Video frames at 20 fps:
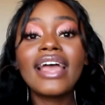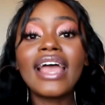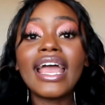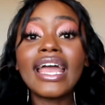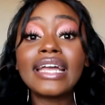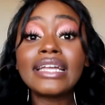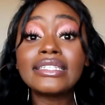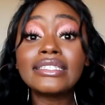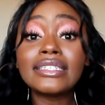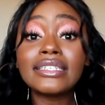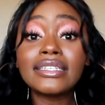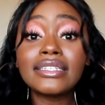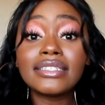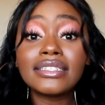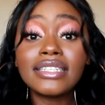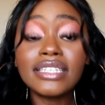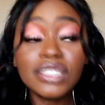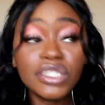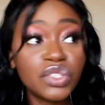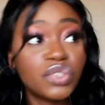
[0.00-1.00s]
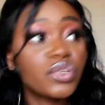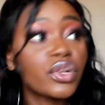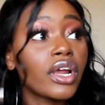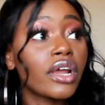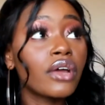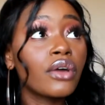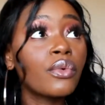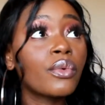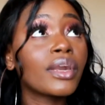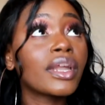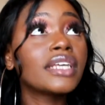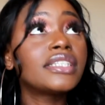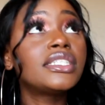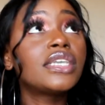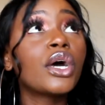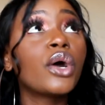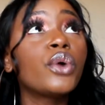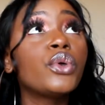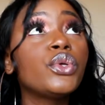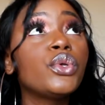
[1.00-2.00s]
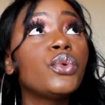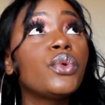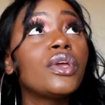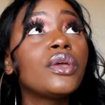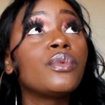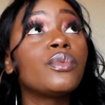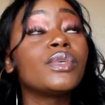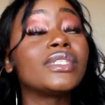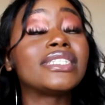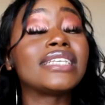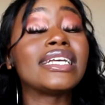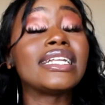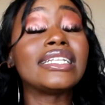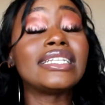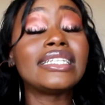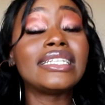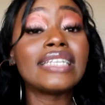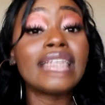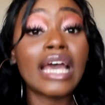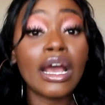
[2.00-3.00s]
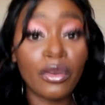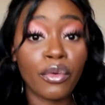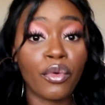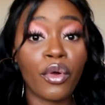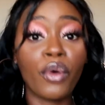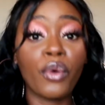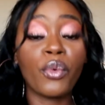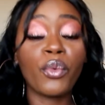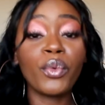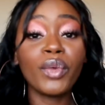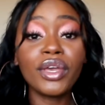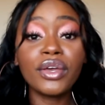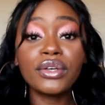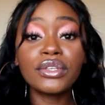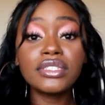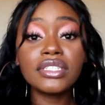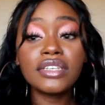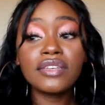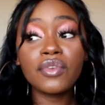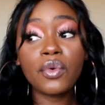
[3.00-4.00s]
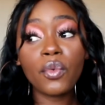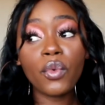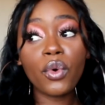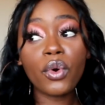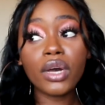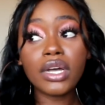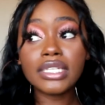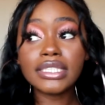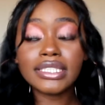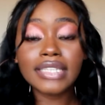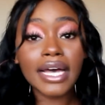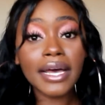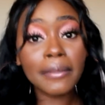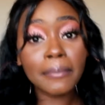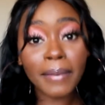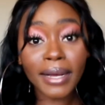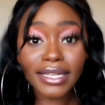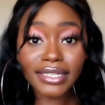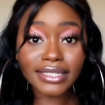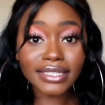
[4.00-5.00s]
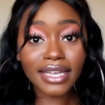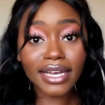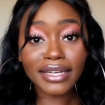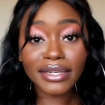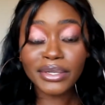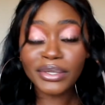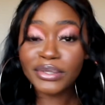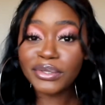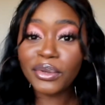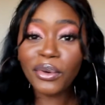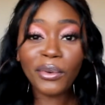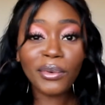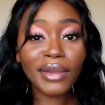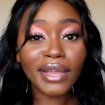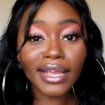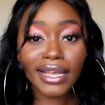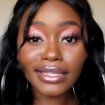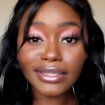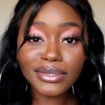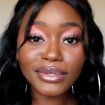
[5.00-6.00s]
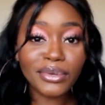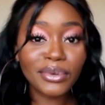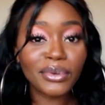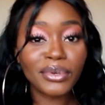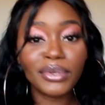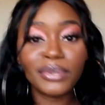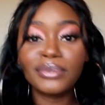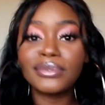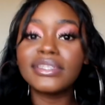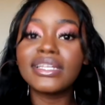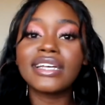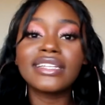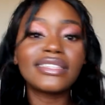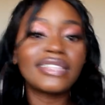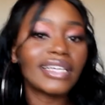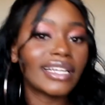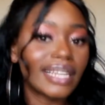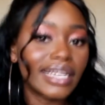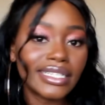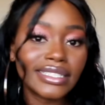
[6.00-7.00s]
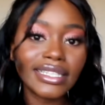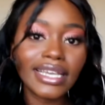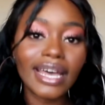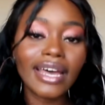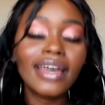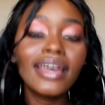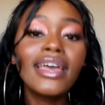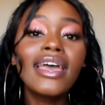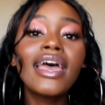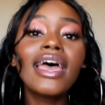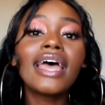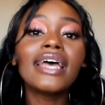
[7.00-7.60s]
And this trail, when I tell you, it was narrow. We couldn't even walk side by side, couldn't hold hands, look all cute, nothing like that.